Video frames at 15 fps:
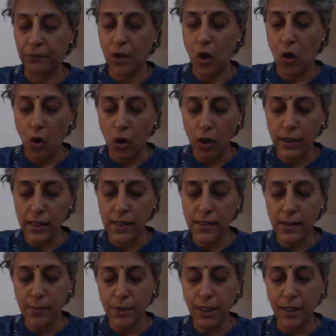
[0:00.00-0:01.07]
All these
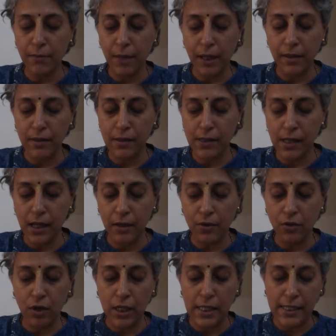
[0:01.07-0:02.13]
subject matters are
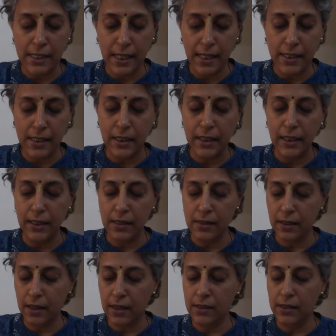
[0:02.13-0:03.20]
concisely
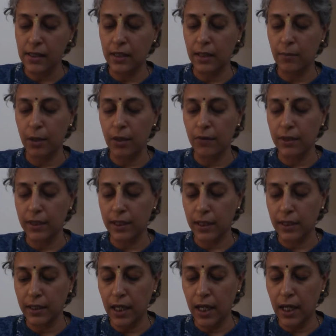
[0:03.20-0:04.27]
discussed in the Bhagavad
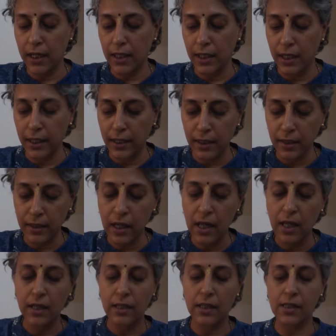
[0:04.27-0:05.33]
Gita, and later
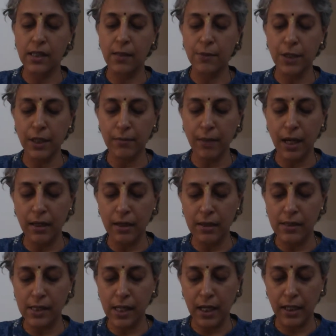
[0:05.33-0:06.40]
the subject
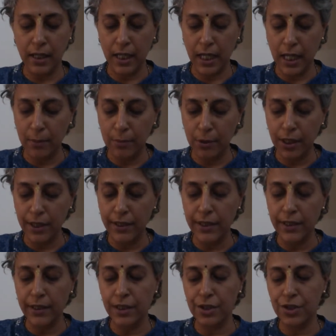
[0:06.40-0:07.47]
matters are elaborated
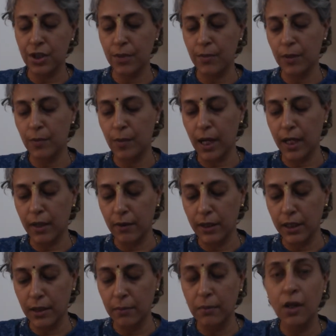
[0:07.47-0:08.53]
in the Srimad
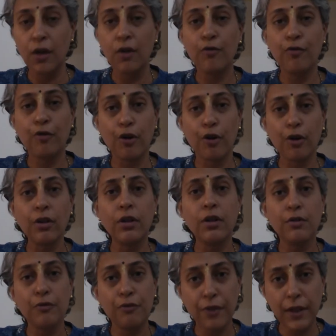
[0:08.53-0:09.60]
Bhagavatam for
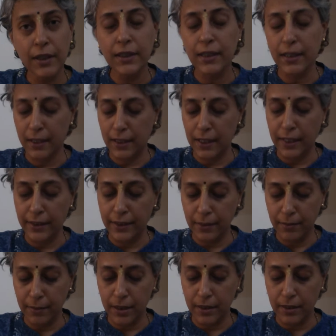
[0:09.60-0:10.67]
further
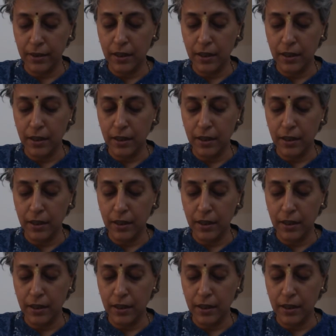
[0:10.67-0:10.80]
enlightenment.